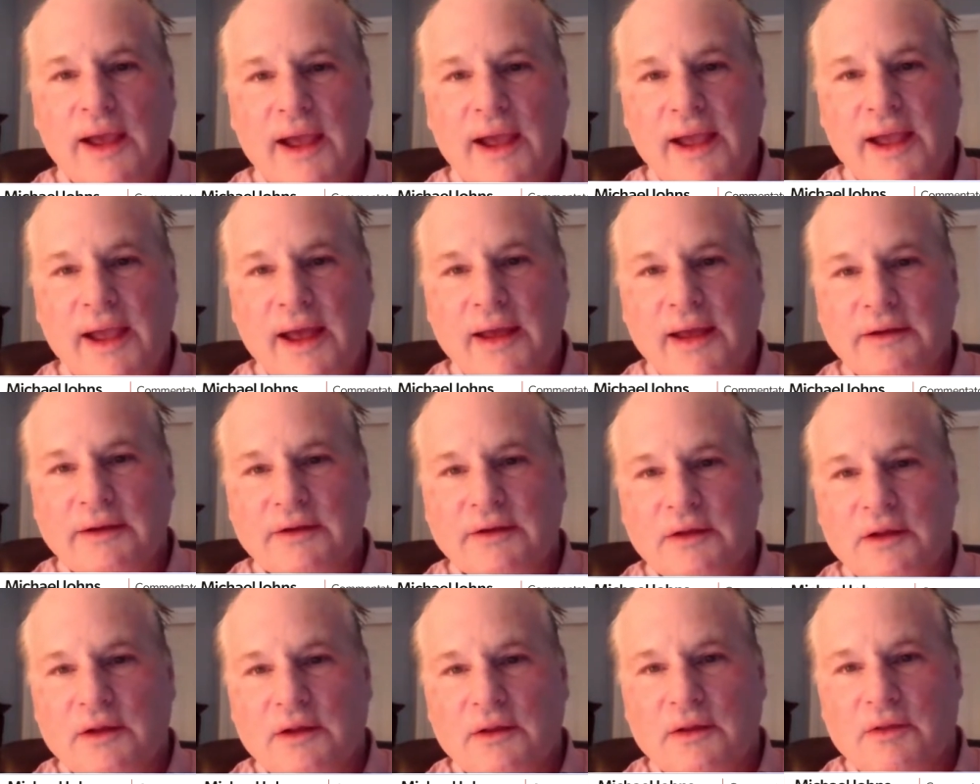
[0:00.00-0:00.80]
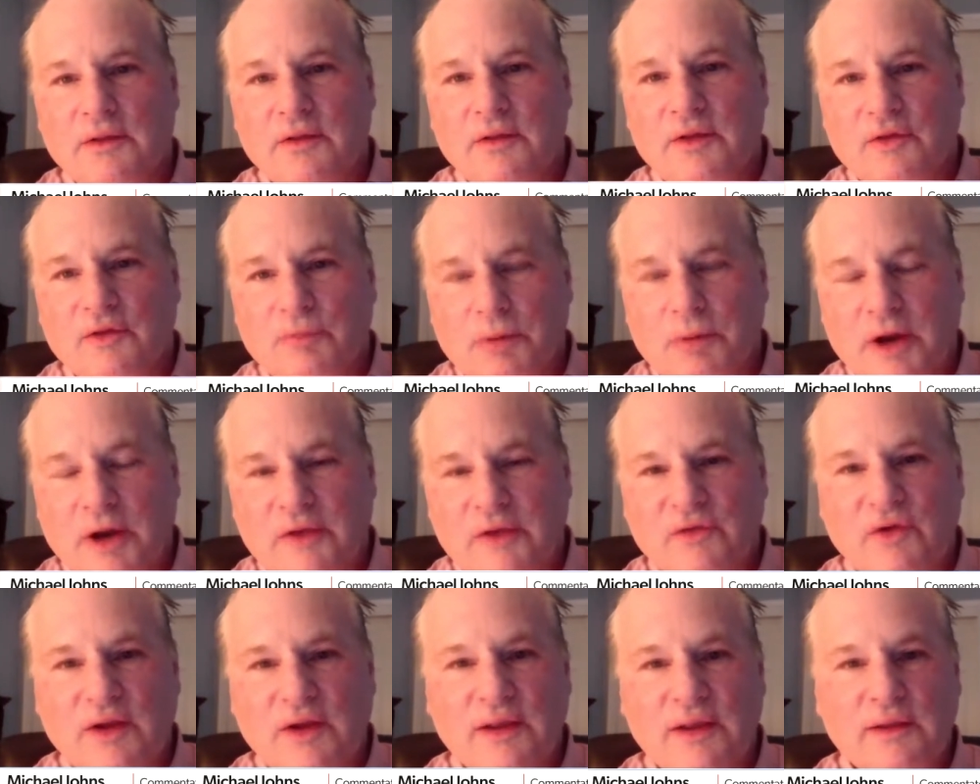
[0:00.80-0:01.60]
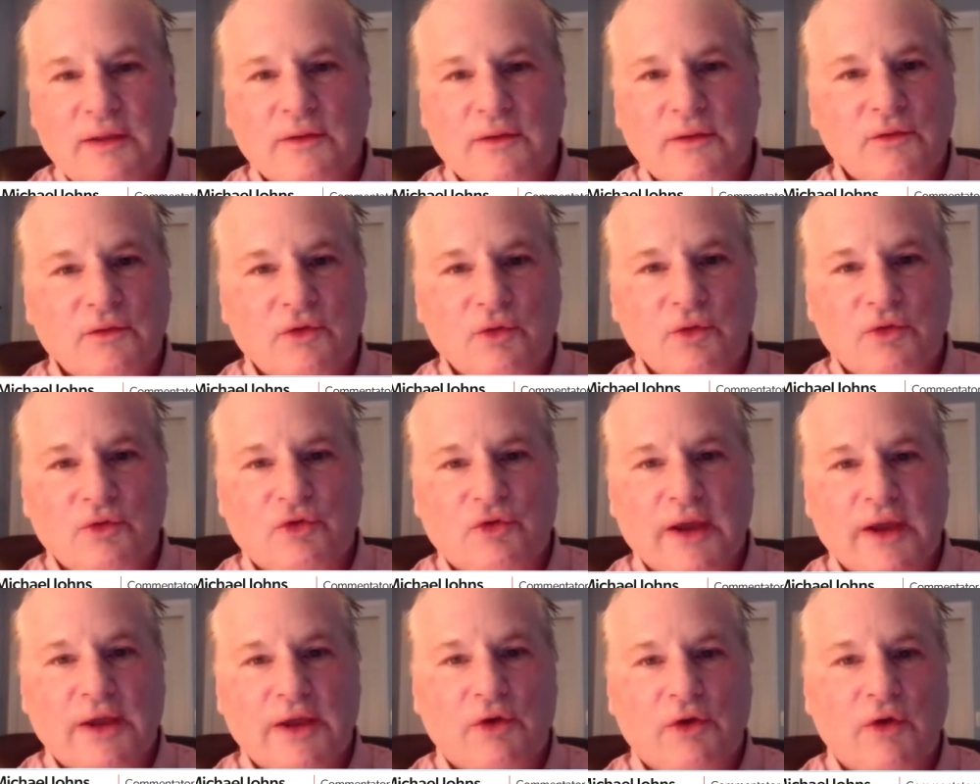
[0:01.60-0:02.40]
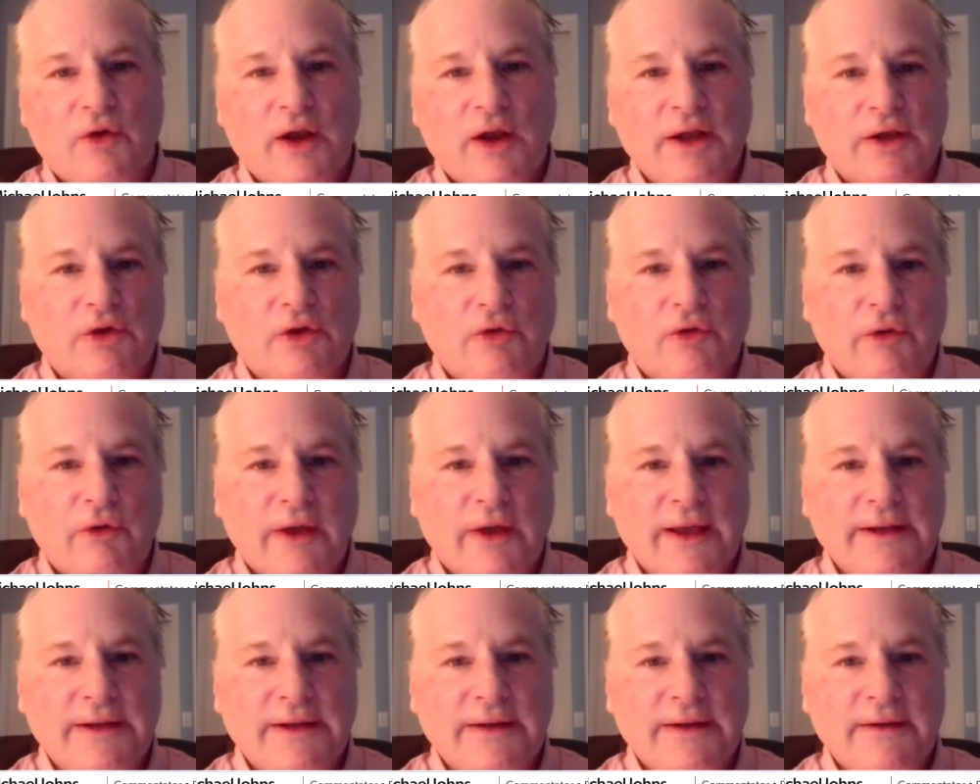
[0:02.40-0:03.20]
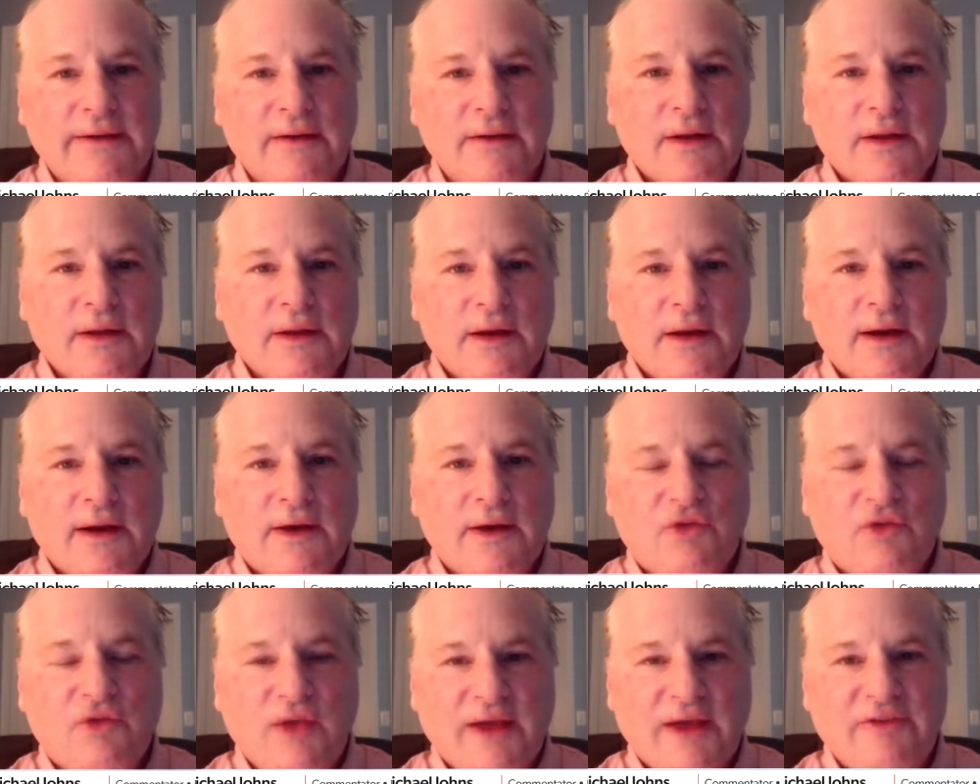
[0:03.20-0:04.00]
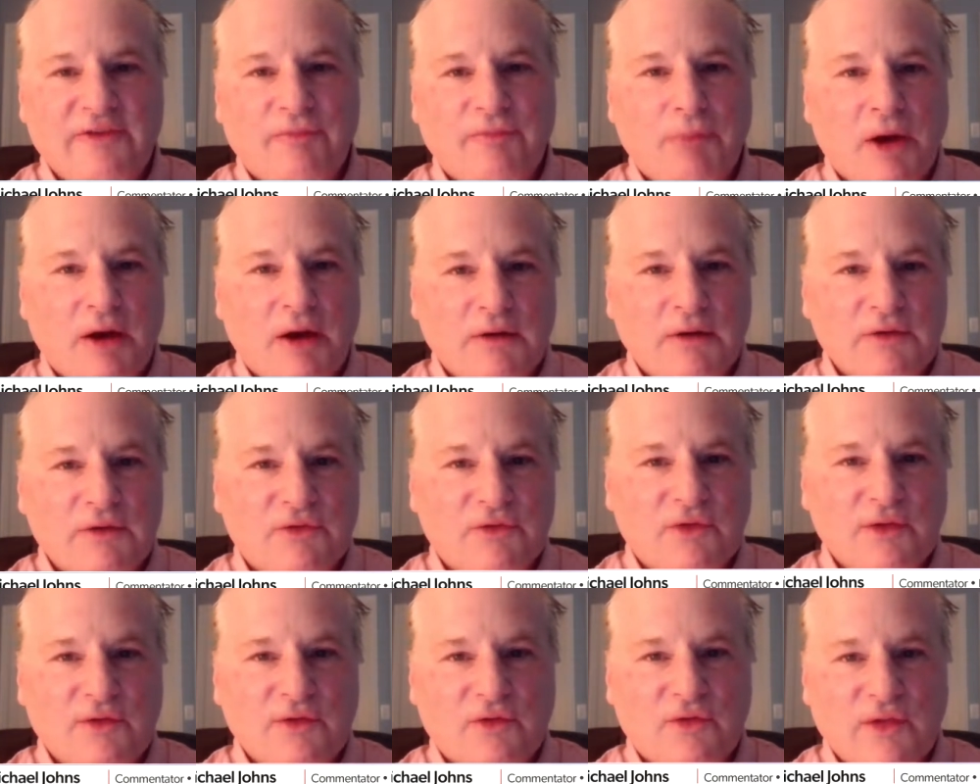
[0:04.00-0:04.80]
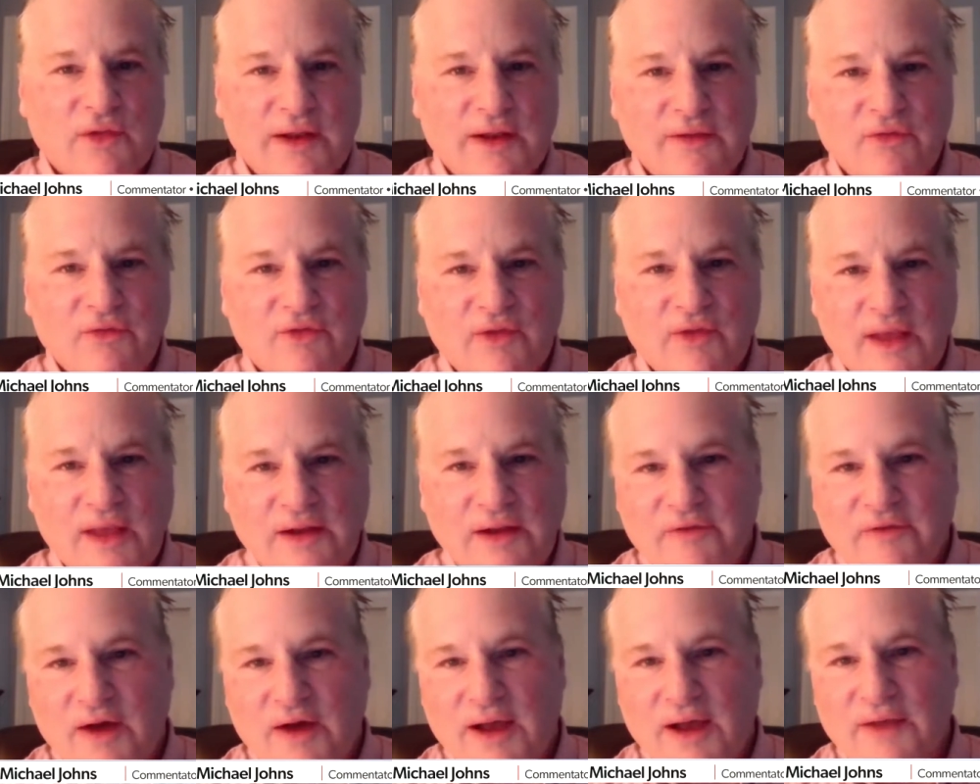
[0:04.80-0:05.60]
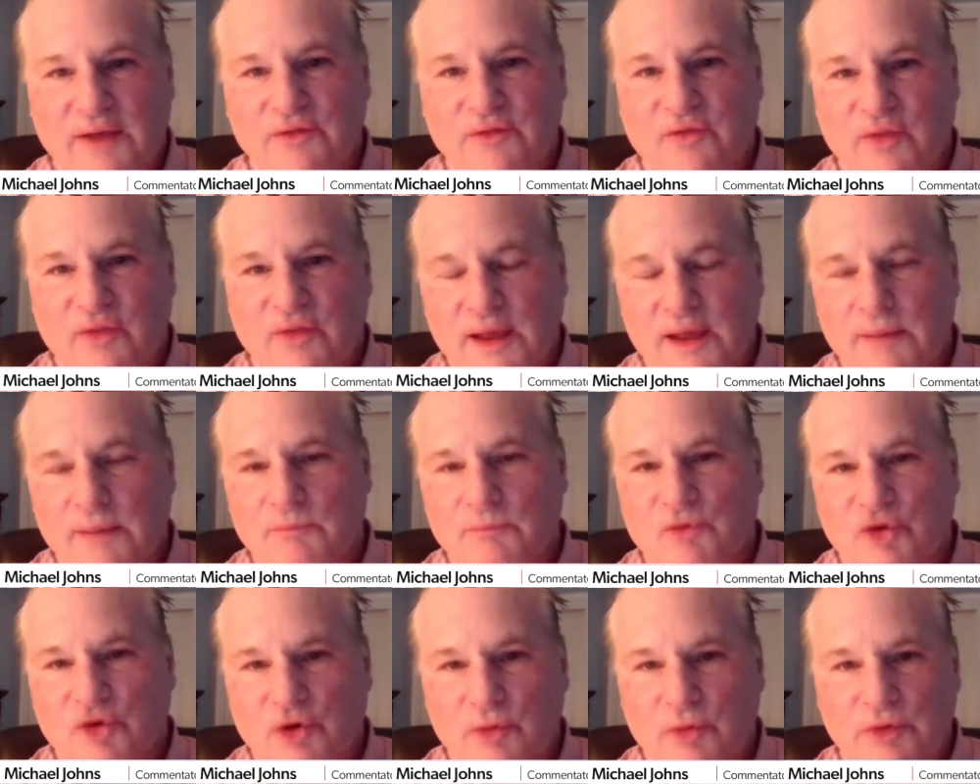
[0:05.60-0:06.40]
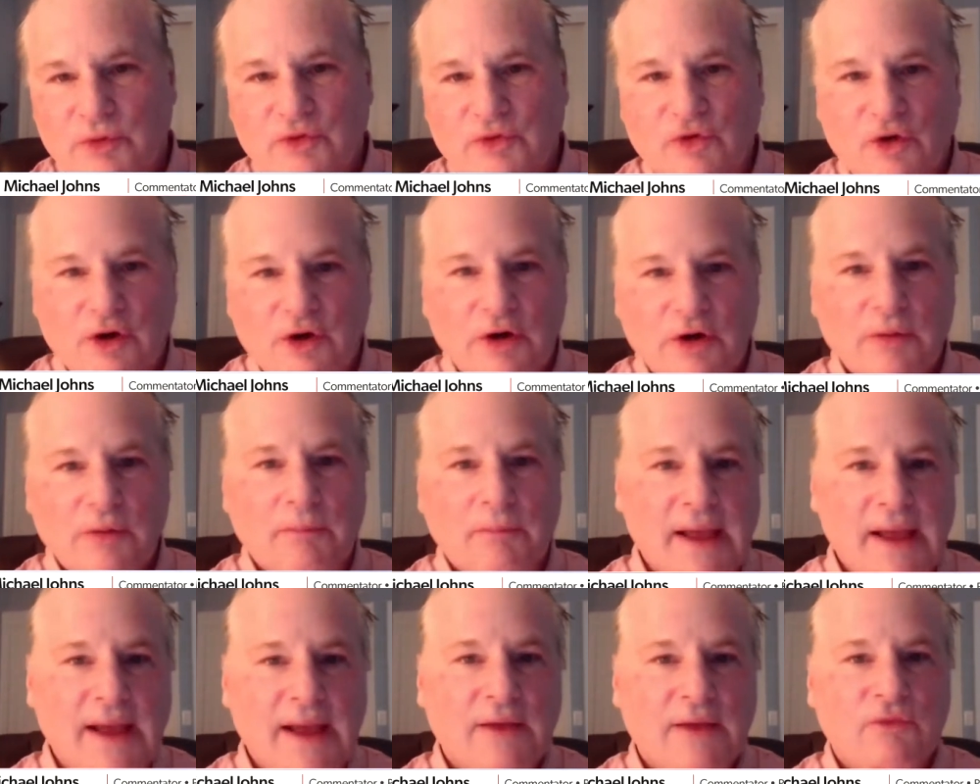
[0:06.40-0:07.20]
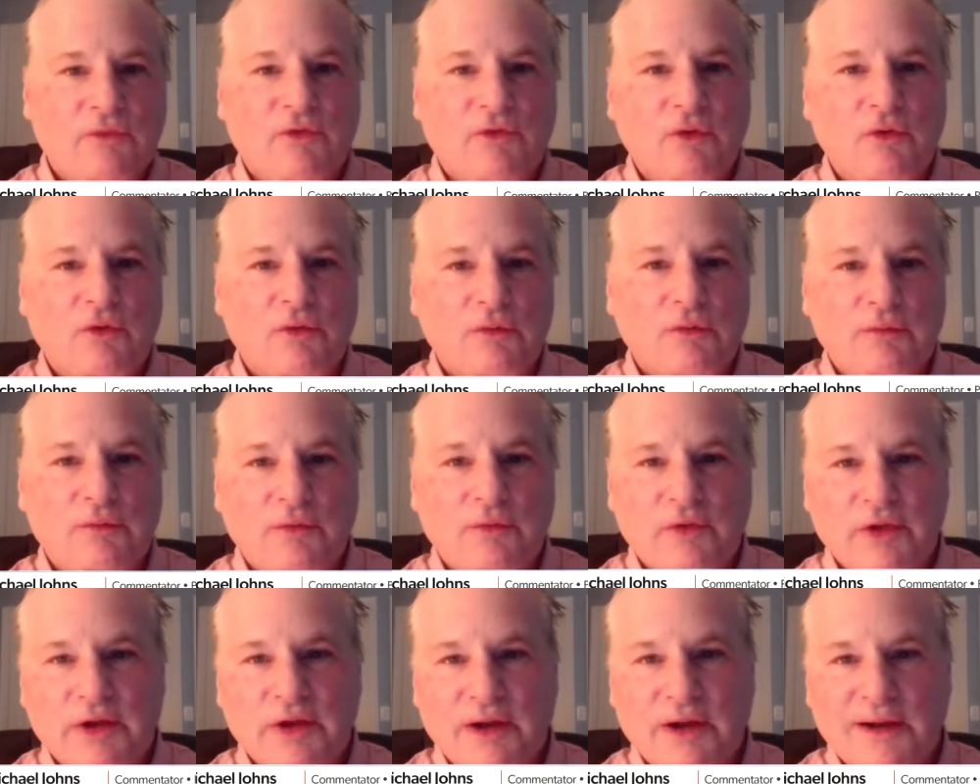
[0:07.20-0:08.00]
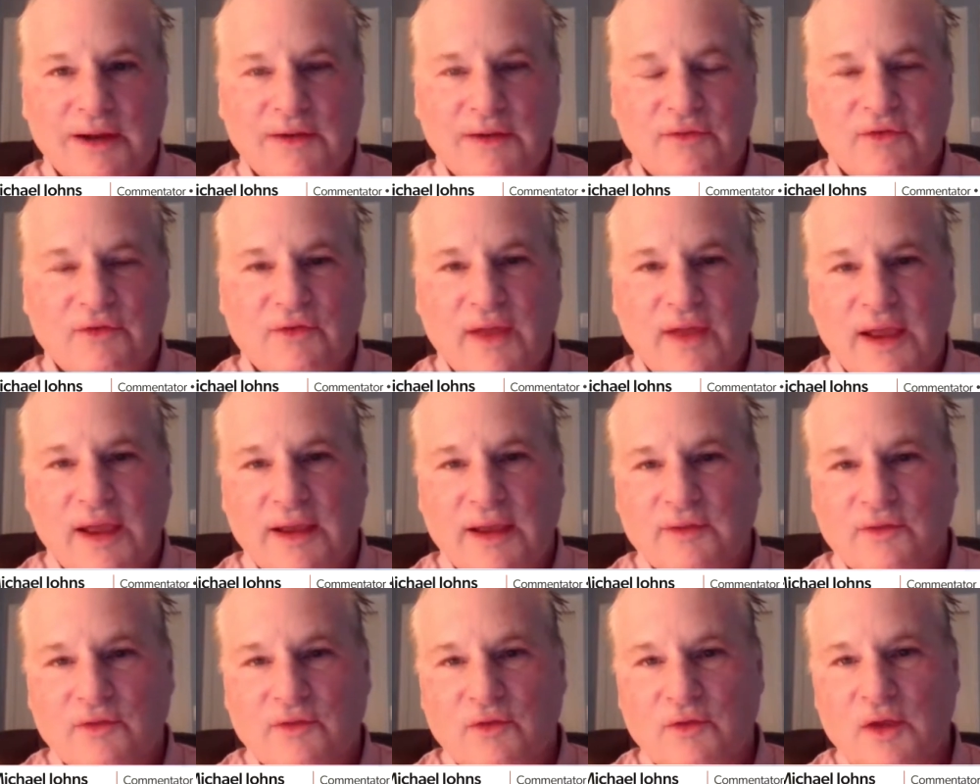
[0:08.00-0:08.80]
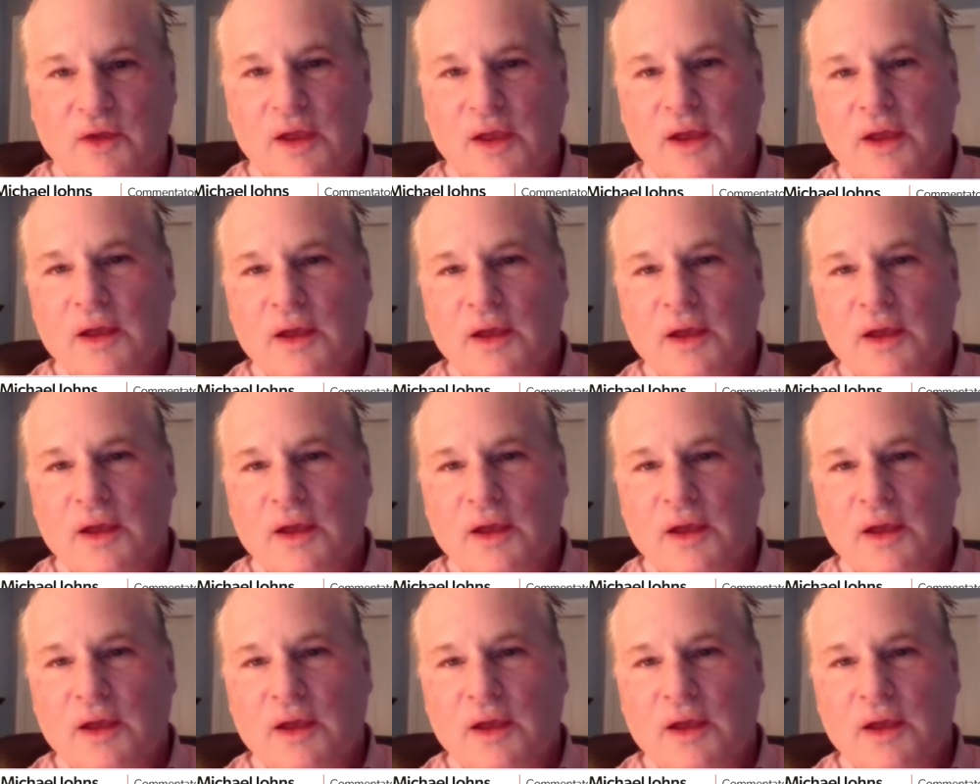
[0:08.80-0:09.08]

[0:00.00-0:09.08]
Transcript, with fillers: And this president, to his great credit, created a set of policies that incentivized them to return back to the United States.